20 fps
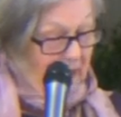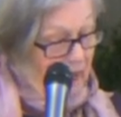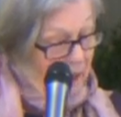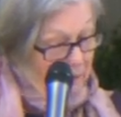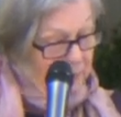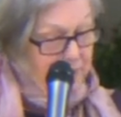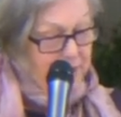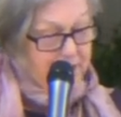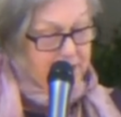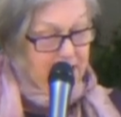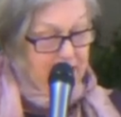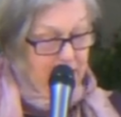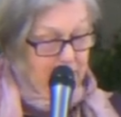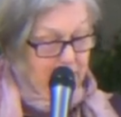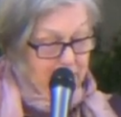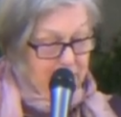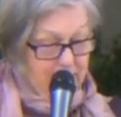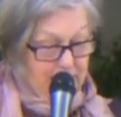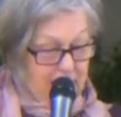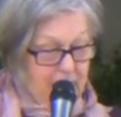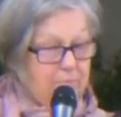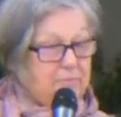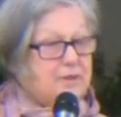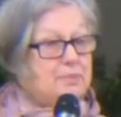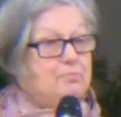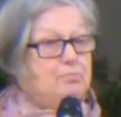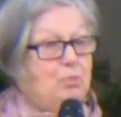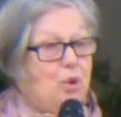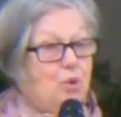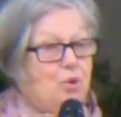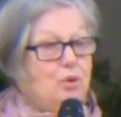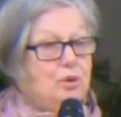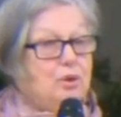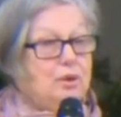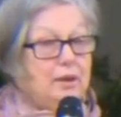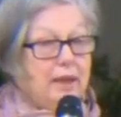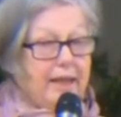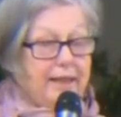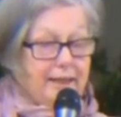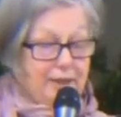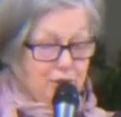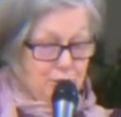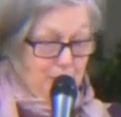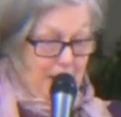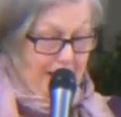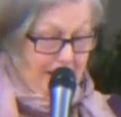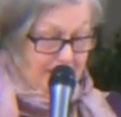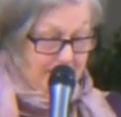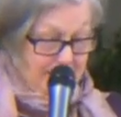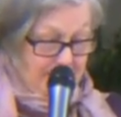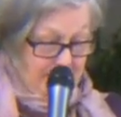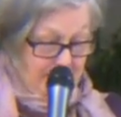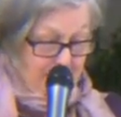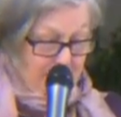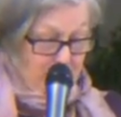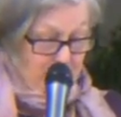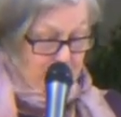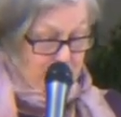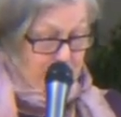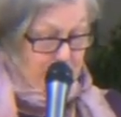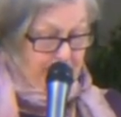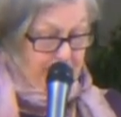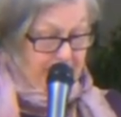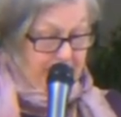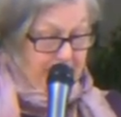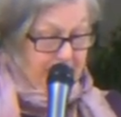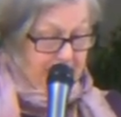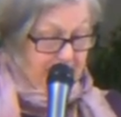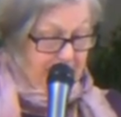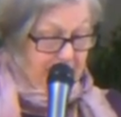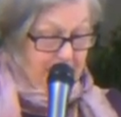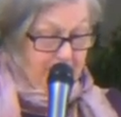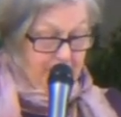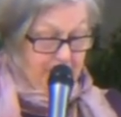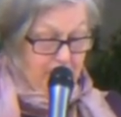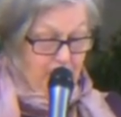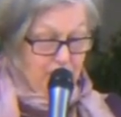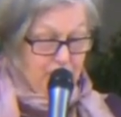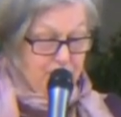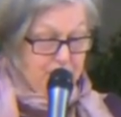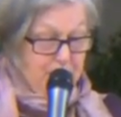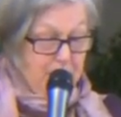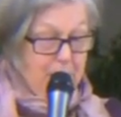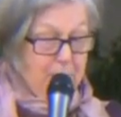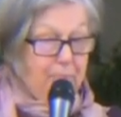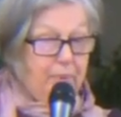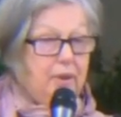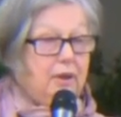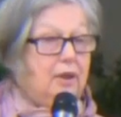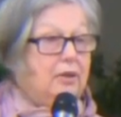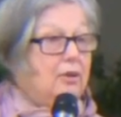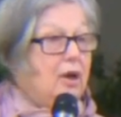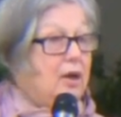Our team seems more like a track team usually. Most people are